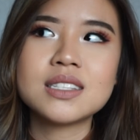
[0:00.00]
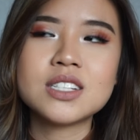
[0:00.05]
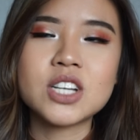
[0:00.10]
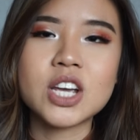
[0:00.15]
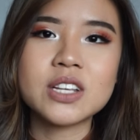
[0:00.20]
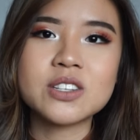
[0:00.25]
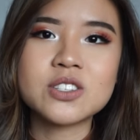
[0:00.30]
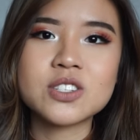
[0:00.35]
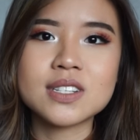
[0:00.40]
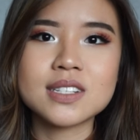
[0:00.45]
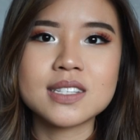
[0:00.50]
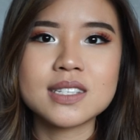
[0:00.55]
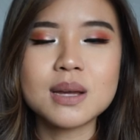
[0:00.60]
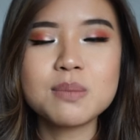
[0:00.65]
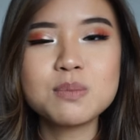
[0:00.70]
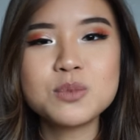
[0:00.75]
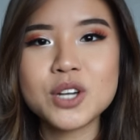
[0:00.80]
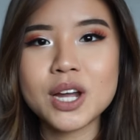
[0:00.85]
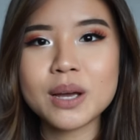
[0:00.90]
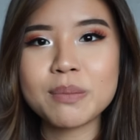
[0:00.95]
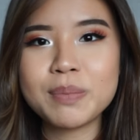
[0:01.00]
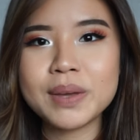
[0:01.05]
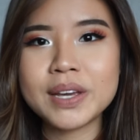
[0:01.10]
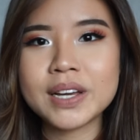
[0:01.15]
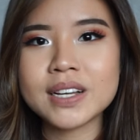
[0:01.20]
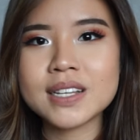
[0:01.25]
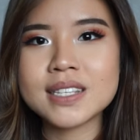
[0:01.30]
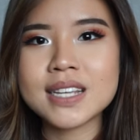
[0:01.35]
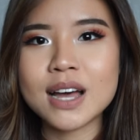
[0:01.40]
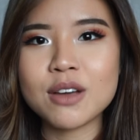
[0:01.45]
change the subject
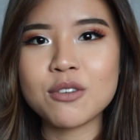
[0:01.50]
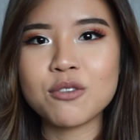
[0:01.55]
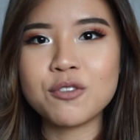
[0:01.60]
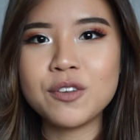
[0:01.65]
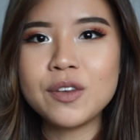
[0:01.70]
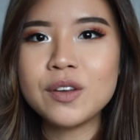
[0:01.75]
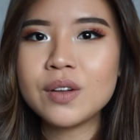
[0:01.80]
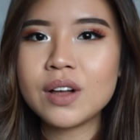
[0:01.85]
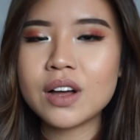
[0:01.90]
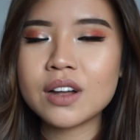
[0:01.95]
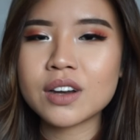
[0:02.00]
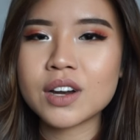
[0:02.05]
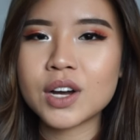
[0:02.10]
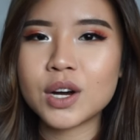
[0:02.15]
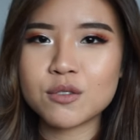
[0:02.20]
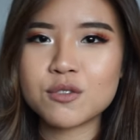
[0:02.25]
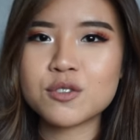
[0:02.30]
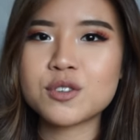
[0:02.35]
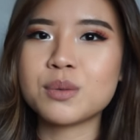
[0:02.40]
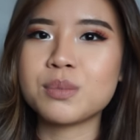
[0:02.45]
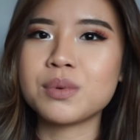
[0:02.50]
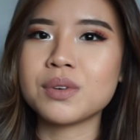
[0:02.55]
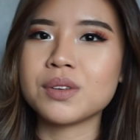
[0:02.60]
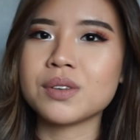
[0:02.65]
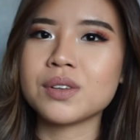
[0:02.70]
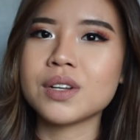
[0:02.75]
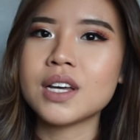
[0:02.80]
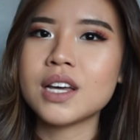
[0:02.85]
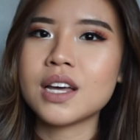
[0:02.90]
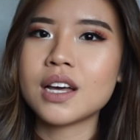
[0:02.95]
because I feel
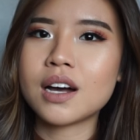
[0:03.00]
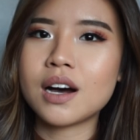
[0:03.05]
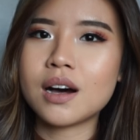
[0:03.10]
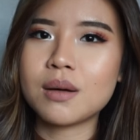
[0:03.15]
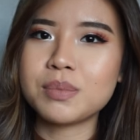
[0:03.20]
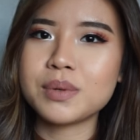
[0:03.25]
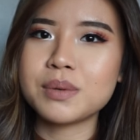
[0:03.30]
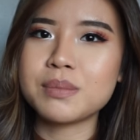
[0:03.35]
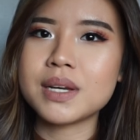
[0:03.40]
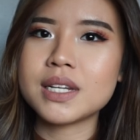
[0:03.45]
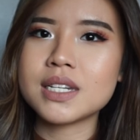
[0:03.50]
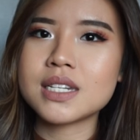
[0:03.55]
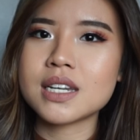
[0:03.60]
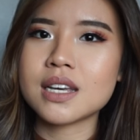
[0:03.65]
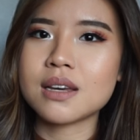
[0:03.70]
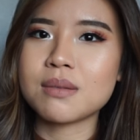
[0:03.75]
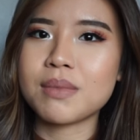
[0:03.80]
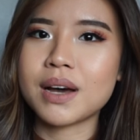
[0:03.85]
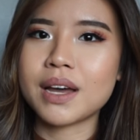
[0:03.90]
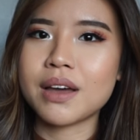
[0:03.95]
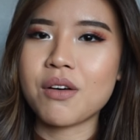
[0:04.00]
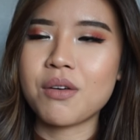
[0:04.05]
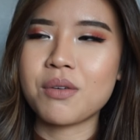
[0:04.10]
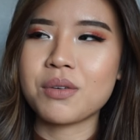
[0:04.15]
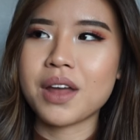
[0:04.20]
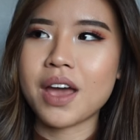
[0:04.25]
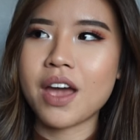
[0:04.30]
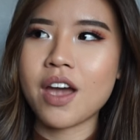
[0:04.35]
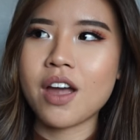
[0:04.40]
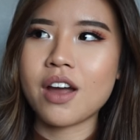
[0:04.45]
uncomfortable complimenting my
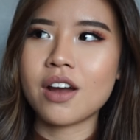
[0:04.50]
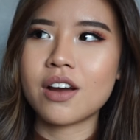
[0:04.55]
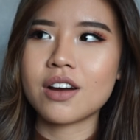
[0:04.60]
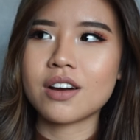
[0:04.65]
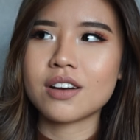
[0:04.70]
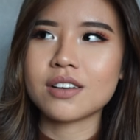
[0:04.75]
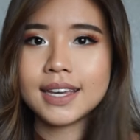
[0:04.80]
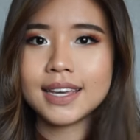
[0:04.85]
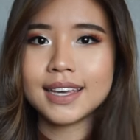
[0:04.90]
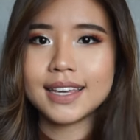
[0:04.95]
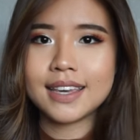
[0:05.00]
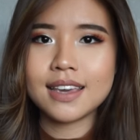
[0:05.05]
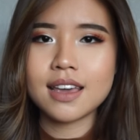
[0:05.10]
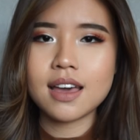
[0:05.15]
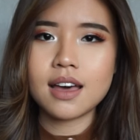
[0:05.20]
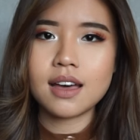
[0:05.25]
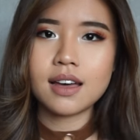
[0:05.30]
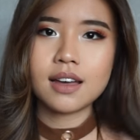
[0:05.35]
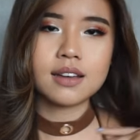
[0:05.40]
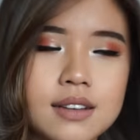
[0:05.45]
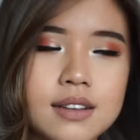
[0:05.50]
own hair. Yeah.